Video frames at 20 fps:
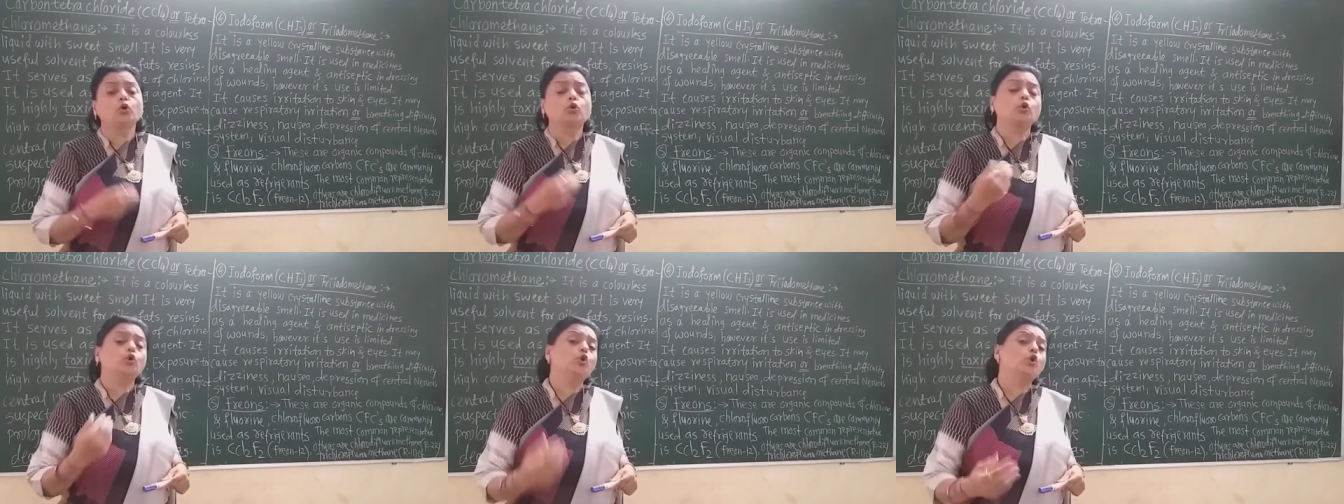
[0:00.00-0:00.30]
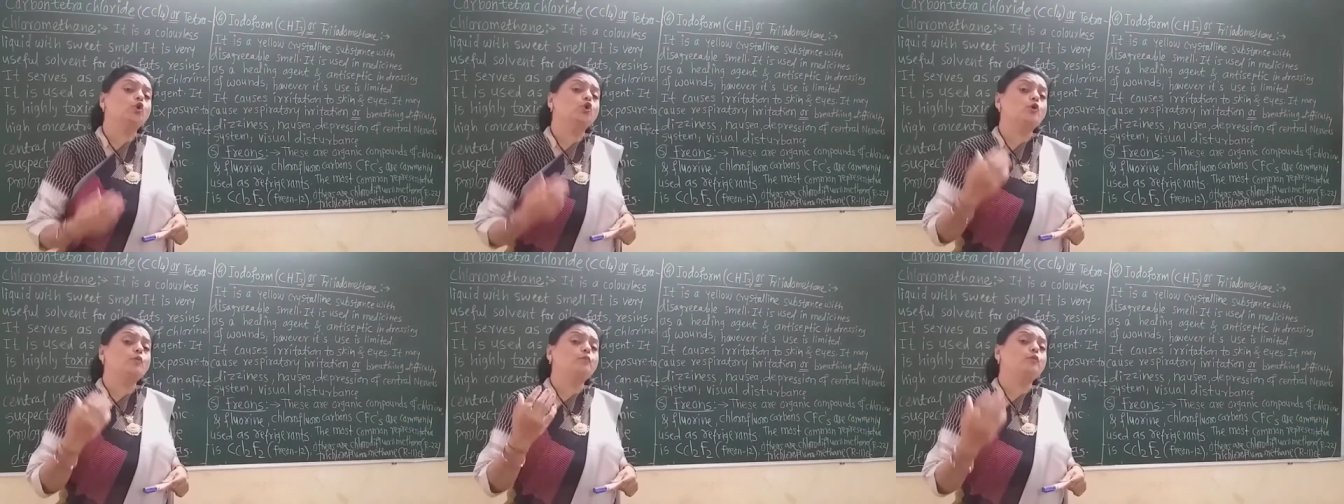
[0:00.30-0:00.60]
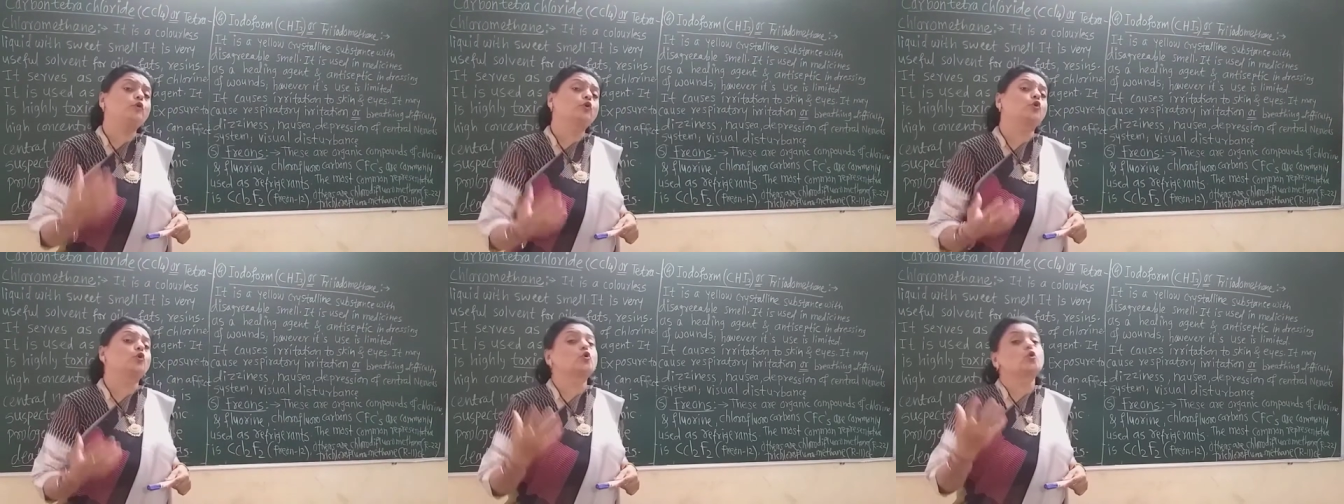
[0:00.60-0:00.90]

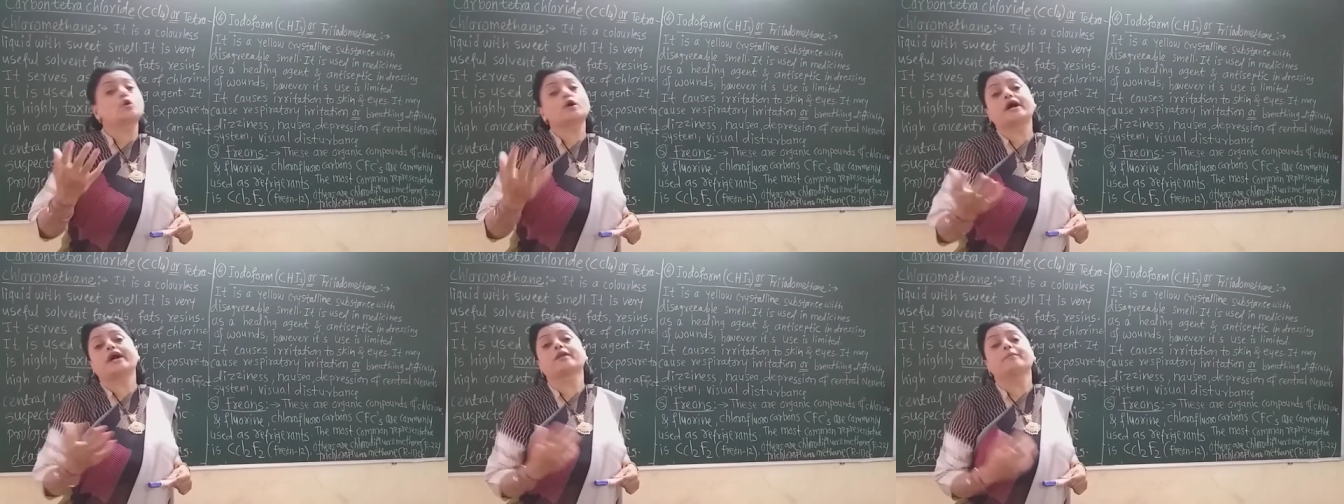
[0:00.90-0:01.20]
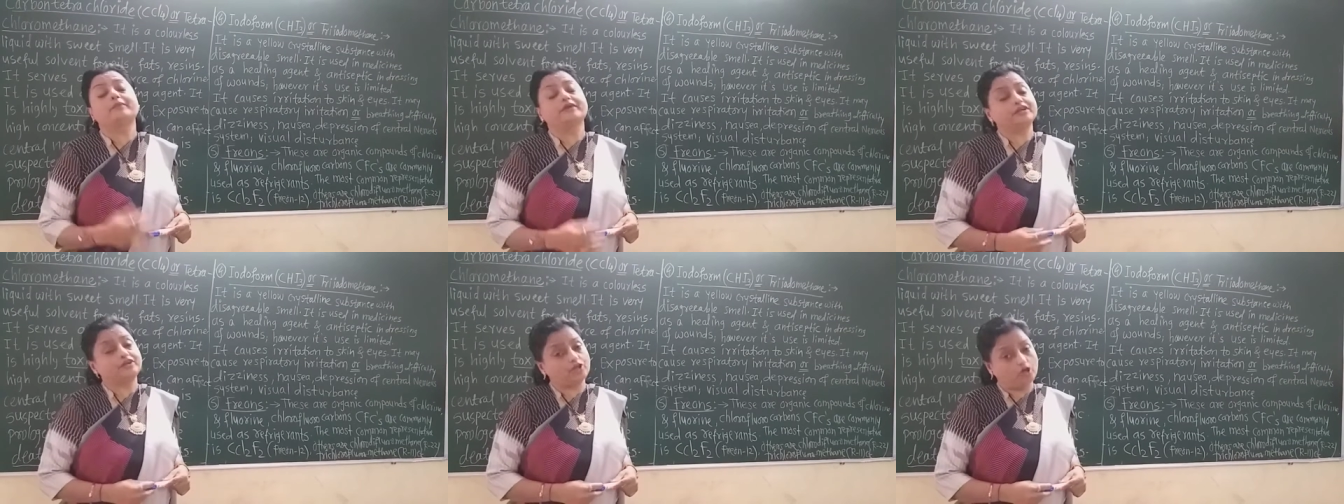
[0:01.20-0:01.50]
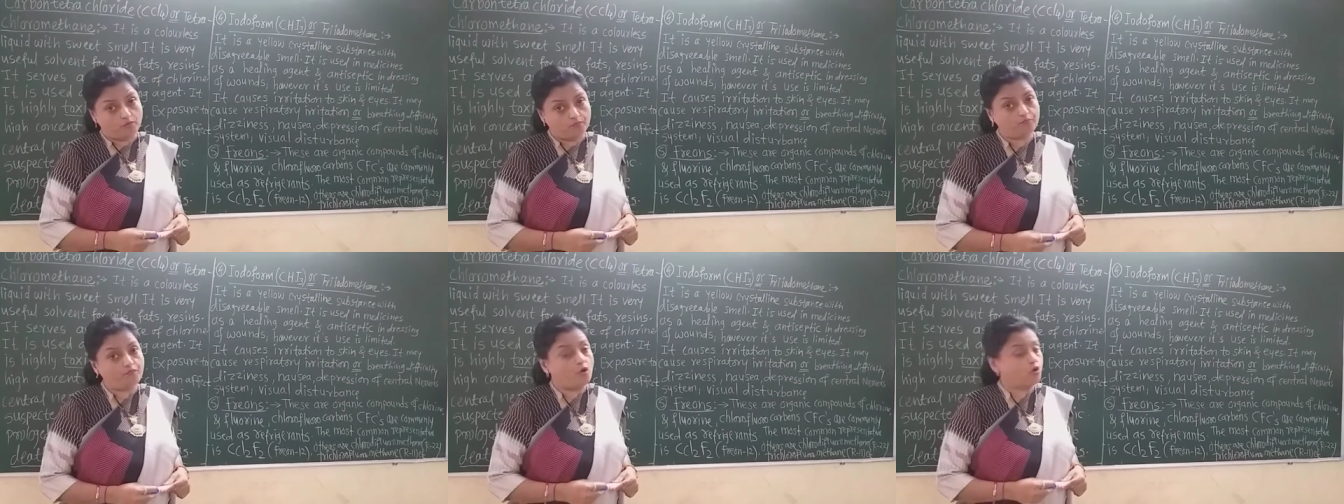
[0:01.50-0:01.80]
chlorofluorocarbon
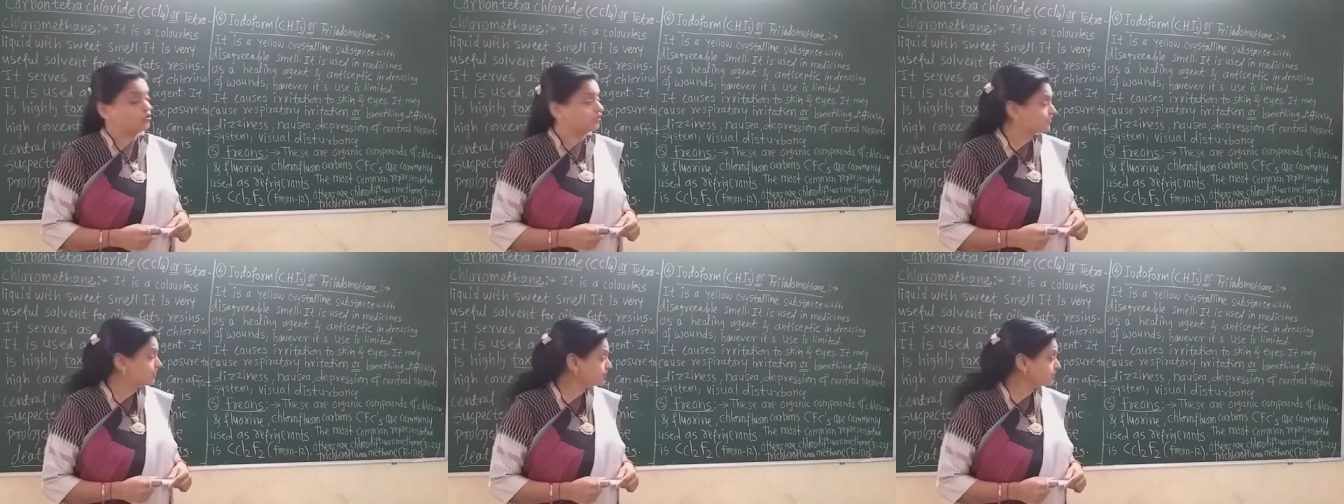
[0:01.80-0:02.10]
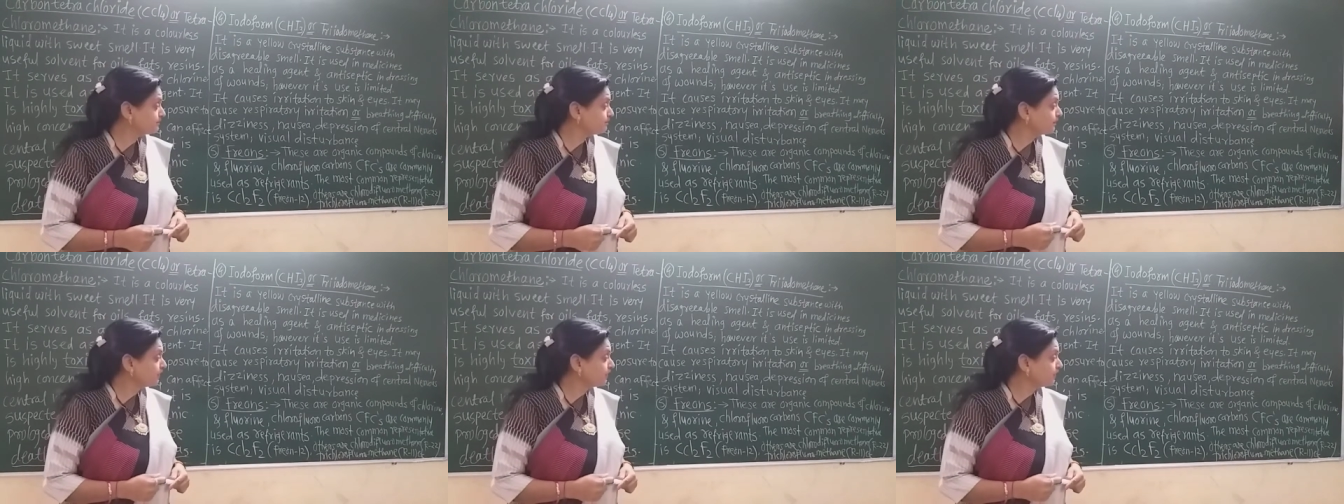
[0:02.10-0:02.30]
compounds.